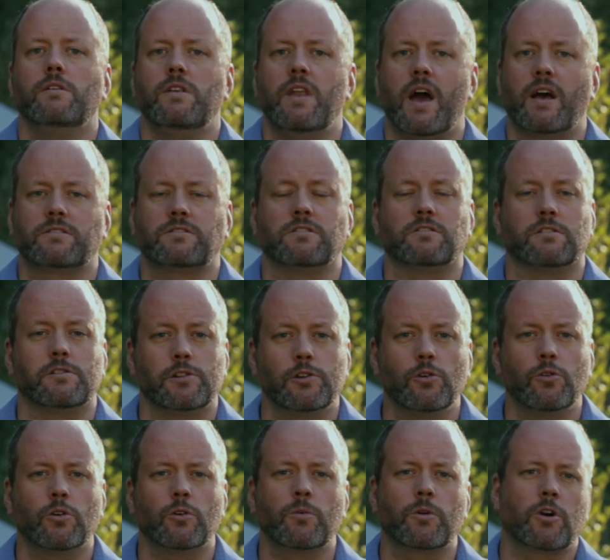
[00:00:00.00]
NASA's
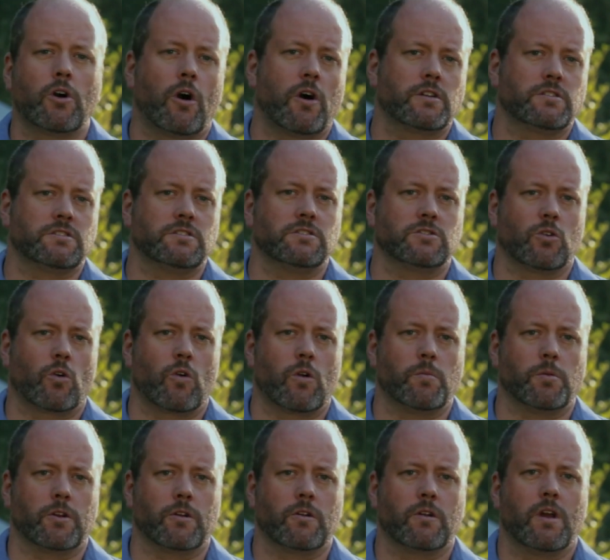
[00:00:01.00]
Lunar Reconnaissance
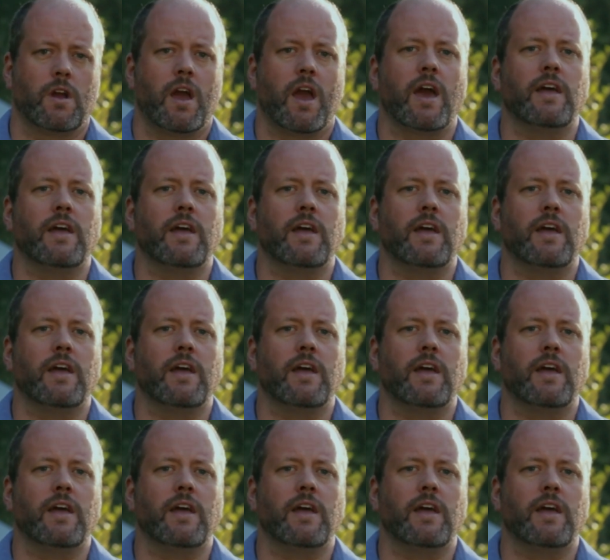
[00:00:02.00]
Orbiter